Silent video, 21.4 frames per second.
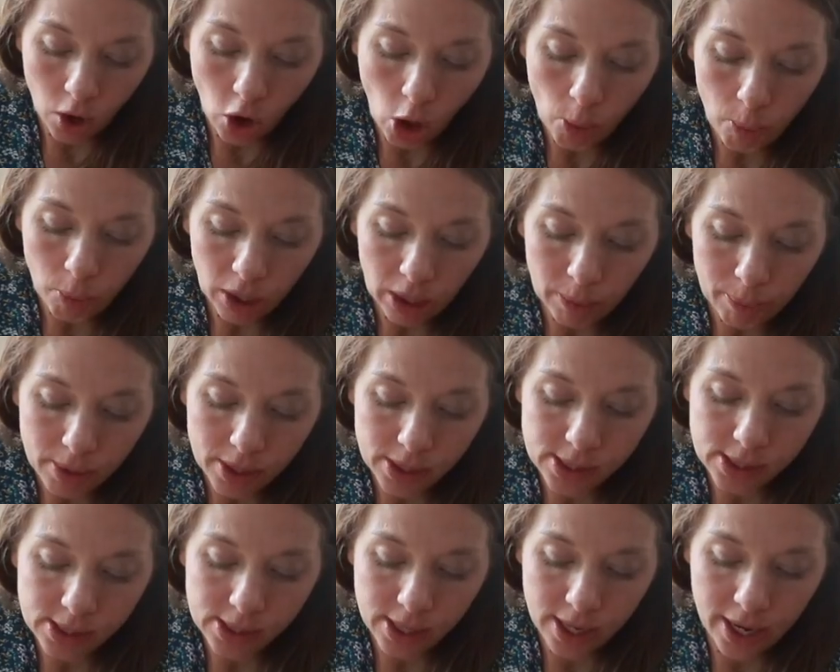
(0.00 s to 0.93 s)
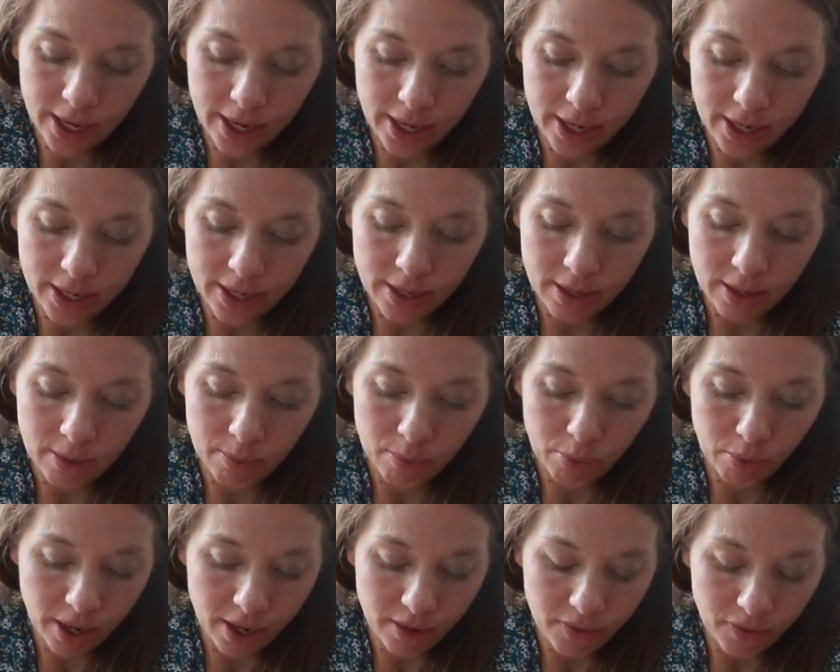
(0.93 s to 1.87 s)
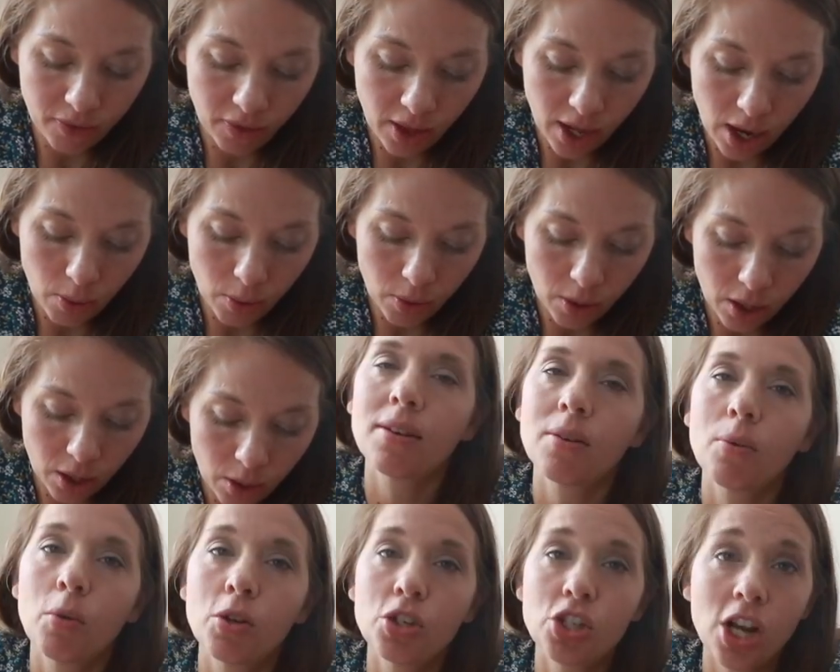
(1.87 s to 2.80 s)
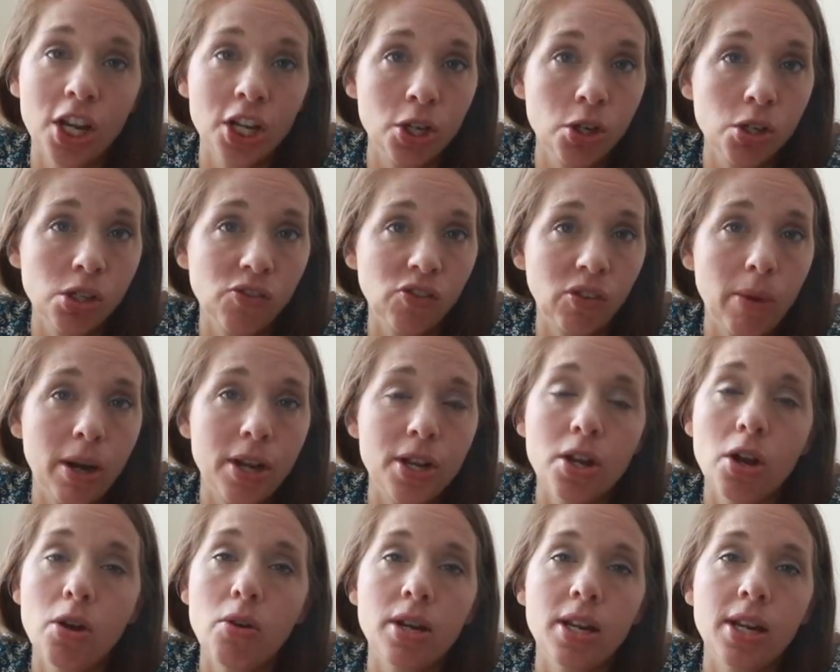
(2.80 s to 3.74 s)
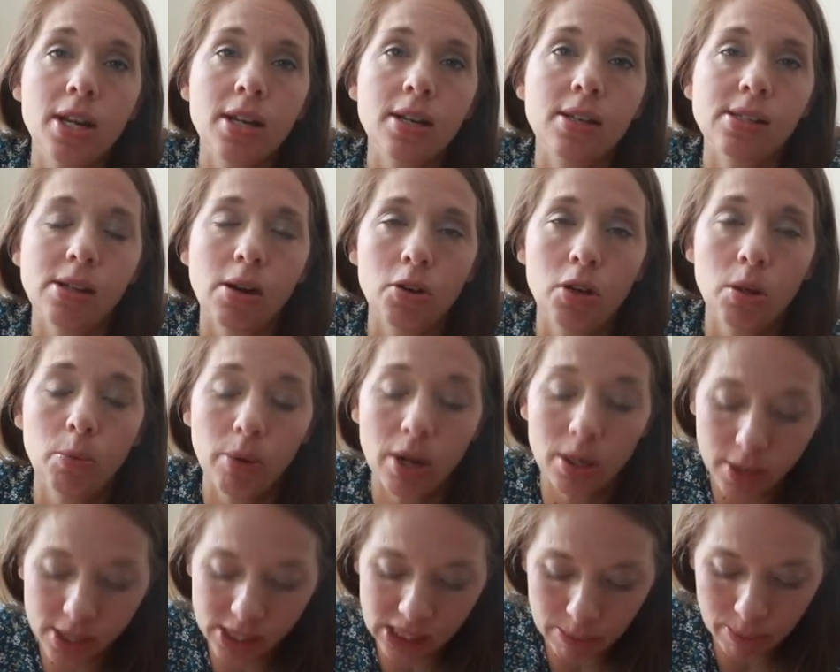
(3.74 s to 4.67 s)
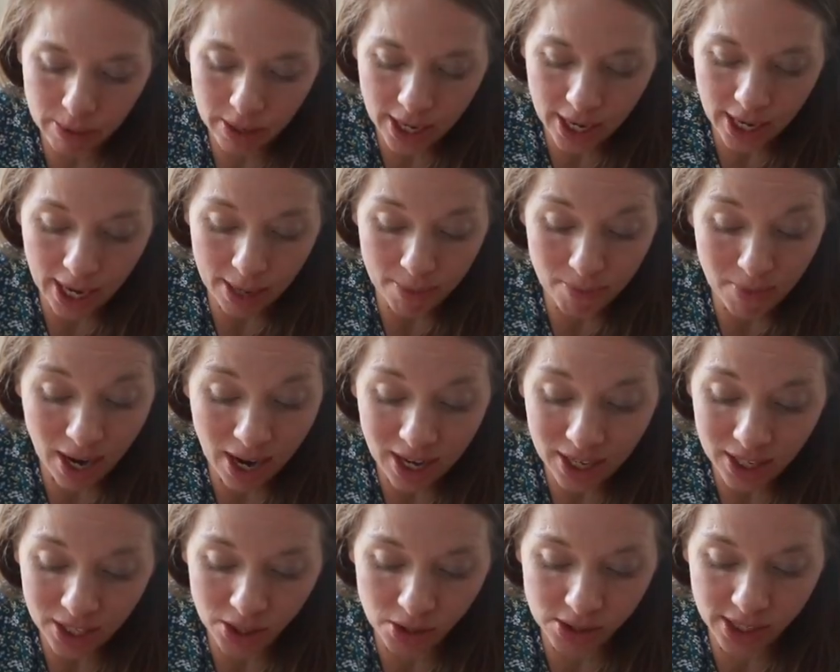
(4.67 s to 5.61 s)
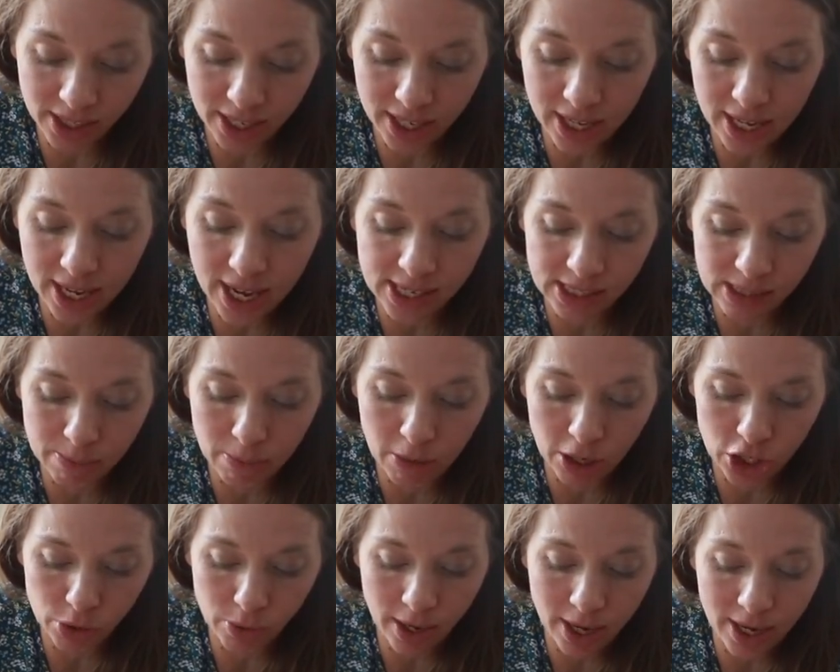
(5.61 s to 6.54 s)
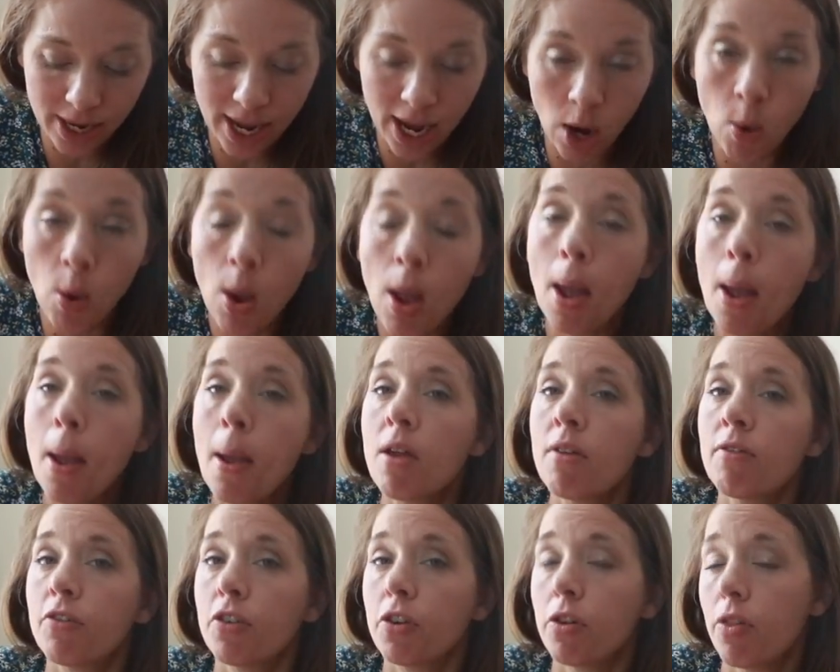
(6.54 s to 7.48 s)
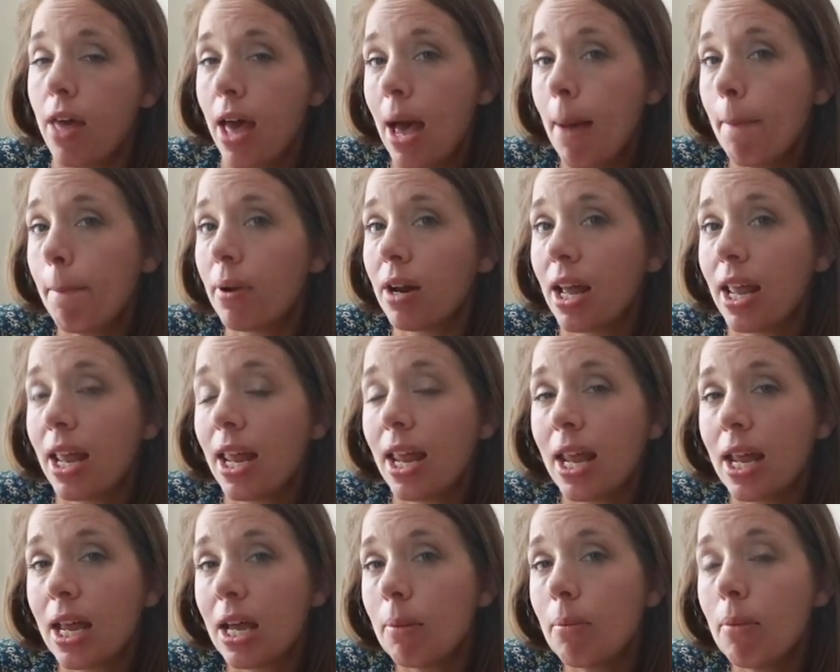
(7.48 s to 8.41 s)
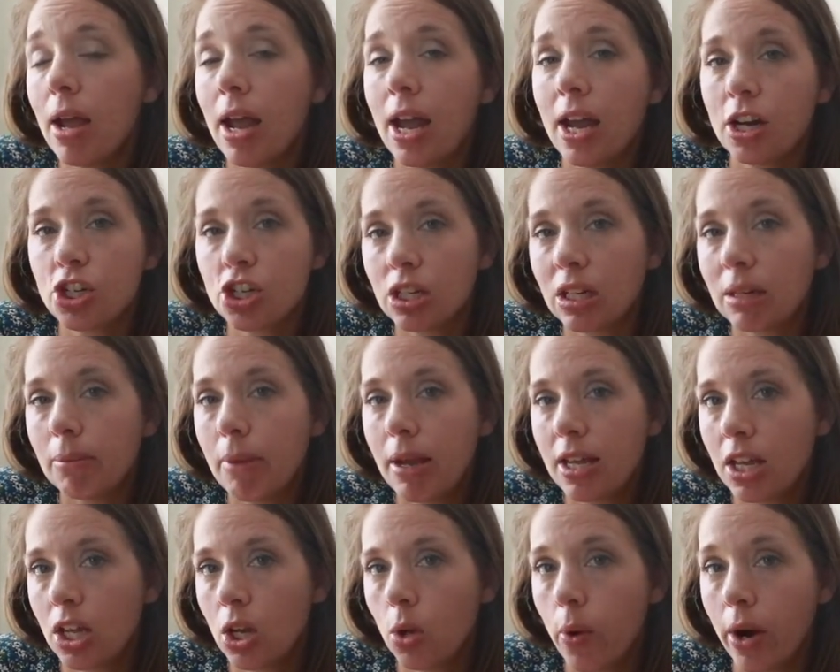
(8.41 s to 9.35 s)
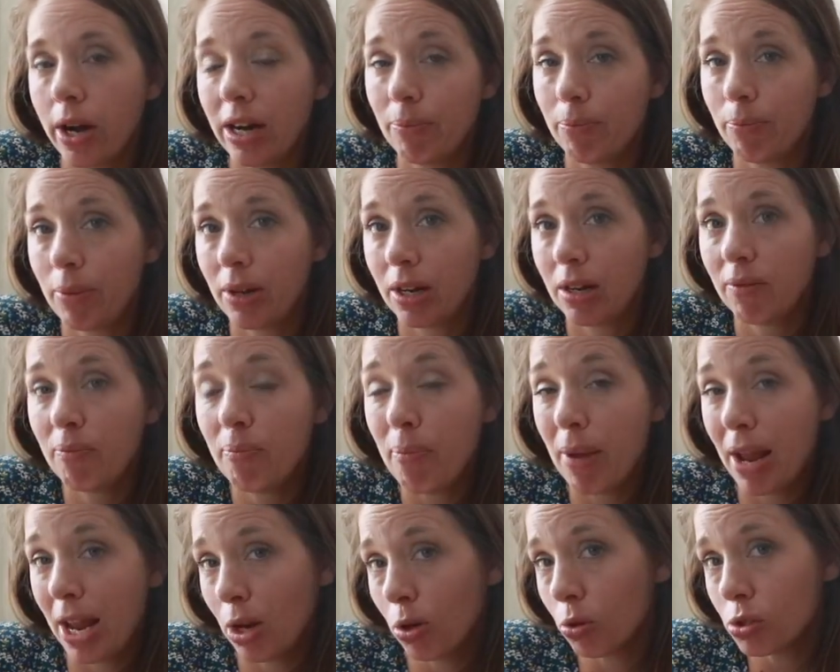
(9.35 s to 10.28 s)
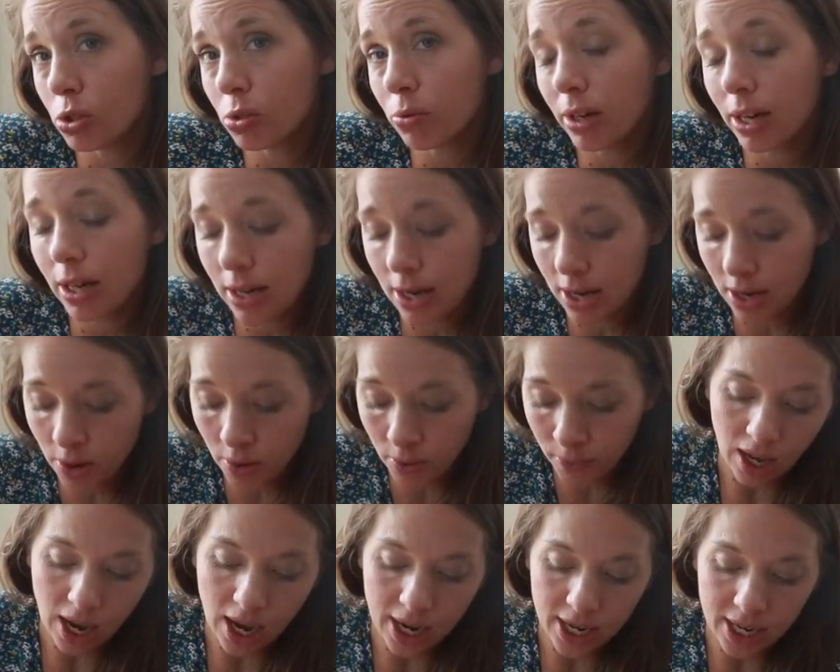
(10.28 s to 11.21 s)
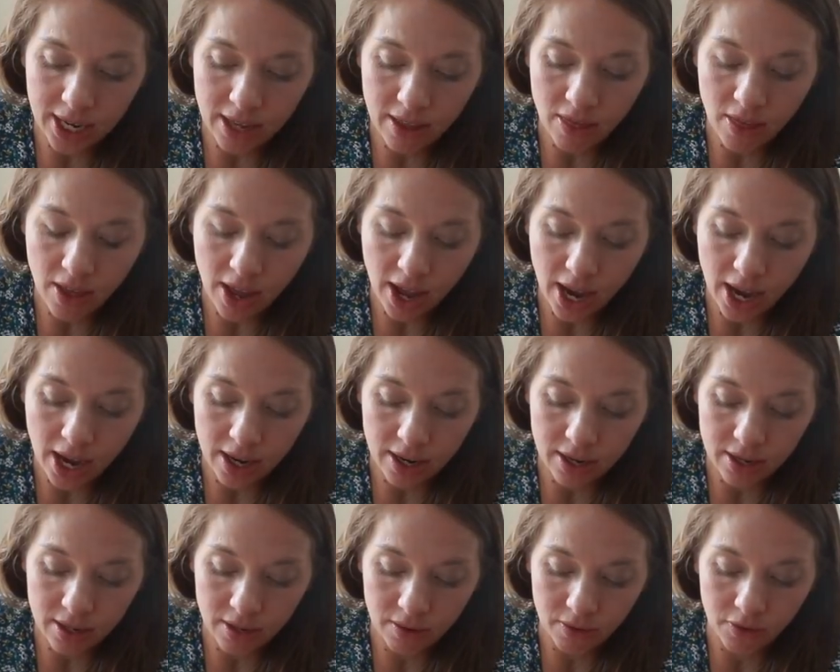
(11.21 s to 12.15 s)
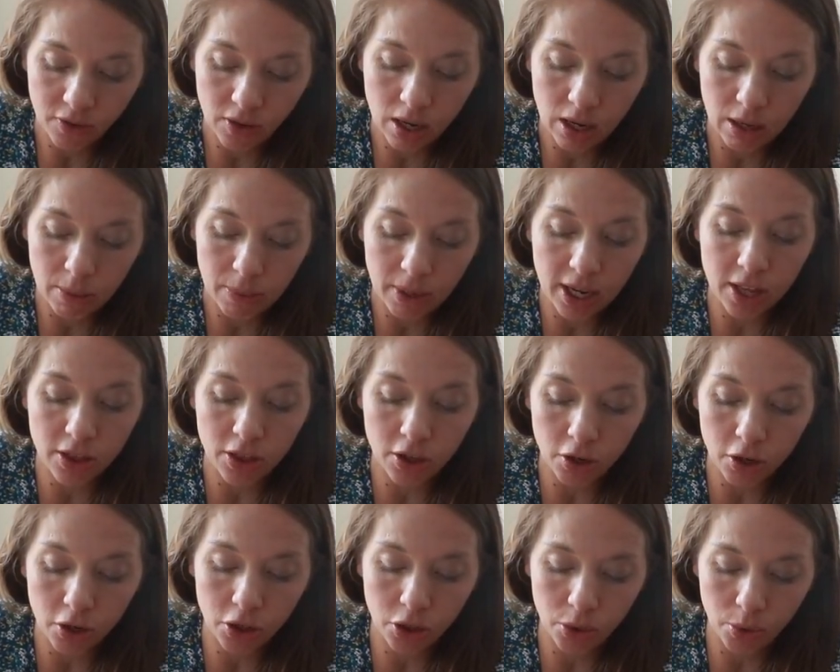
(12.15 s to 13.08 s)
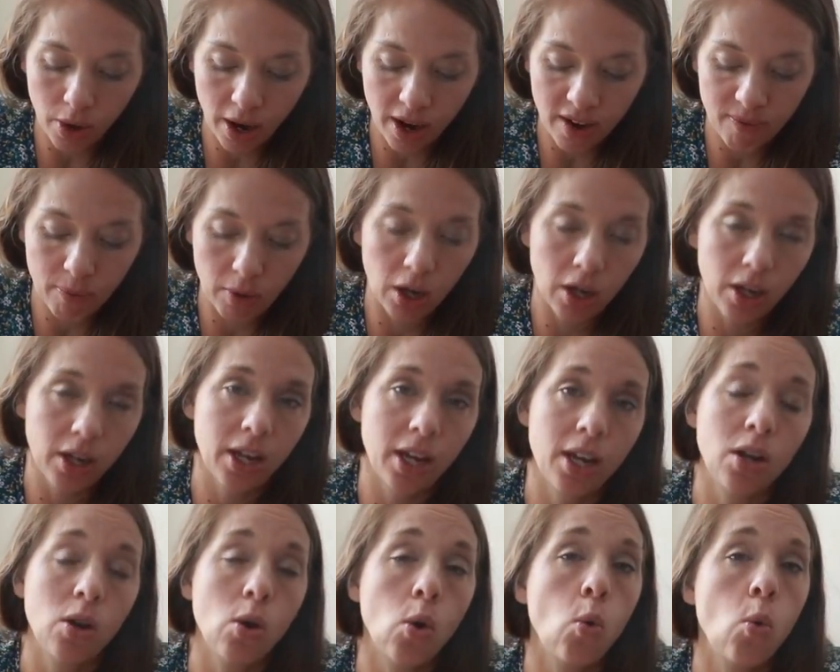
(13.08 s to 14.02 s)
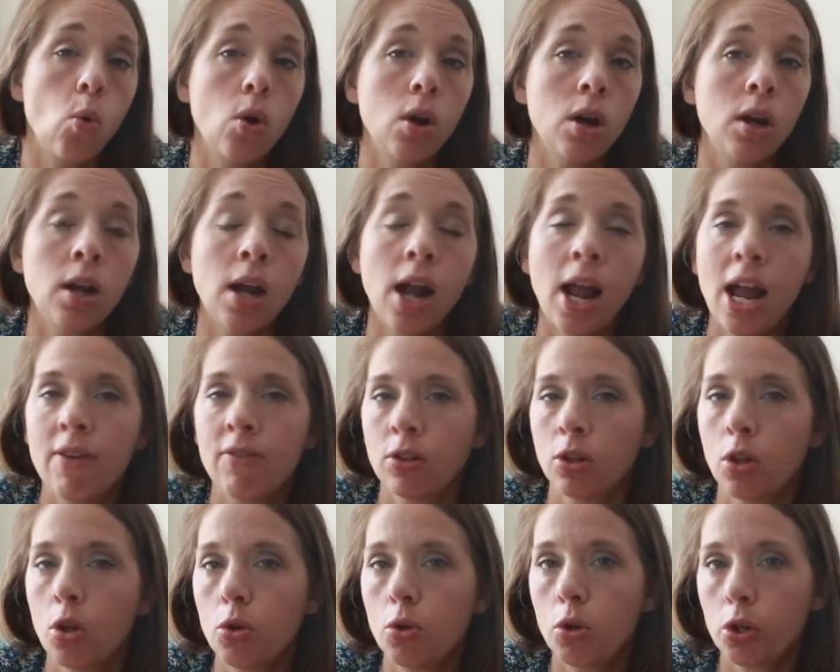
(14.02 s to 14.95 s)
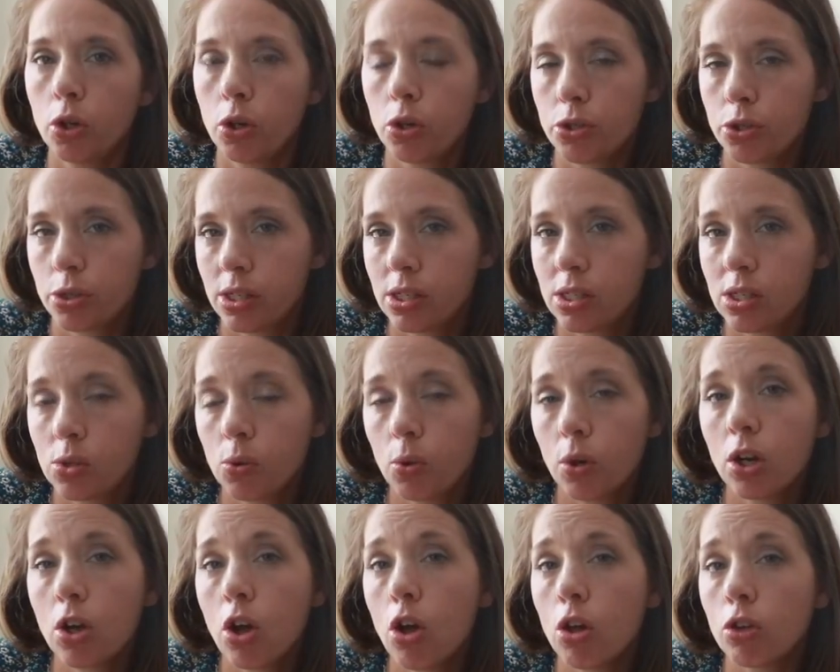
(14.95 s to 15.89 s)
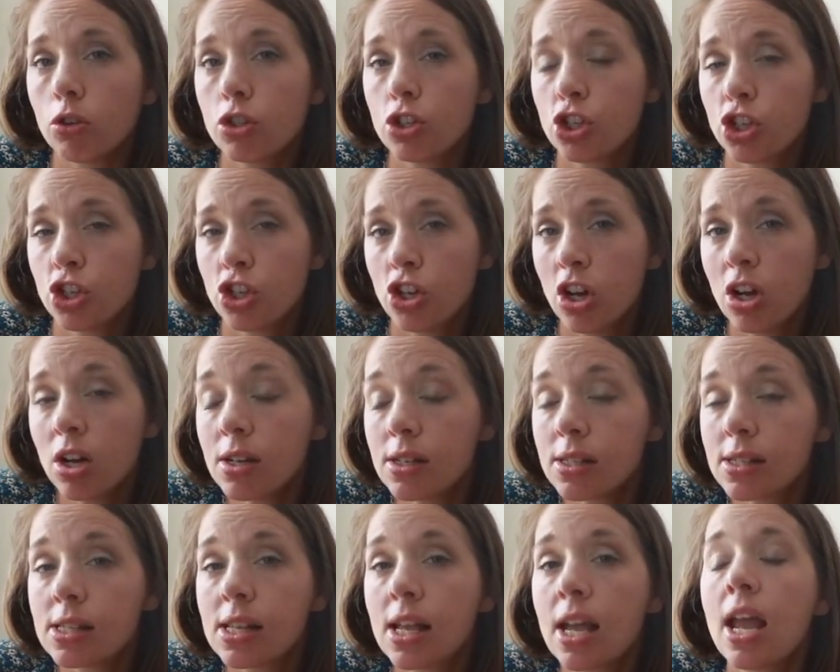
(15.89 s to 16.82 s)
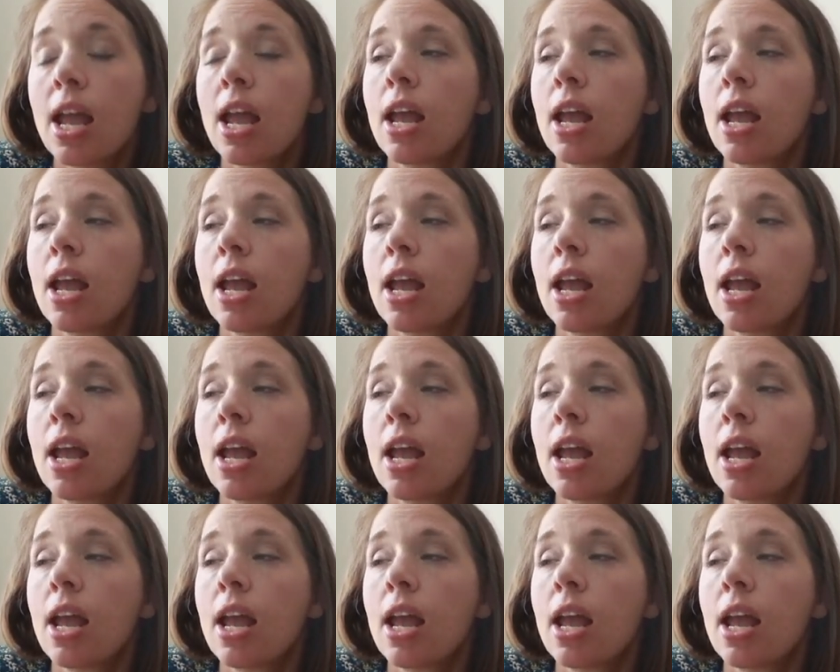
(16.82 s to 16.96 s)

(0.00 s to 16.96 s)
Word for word: all-purpose and bread flour, which I use for my no-knead sourdough bread recipe, I'm not using it as much right now for that, but I am actually making quite a bit of bagels right now. I get that from either Thrive Market or I have a local grocery store called Schnucks.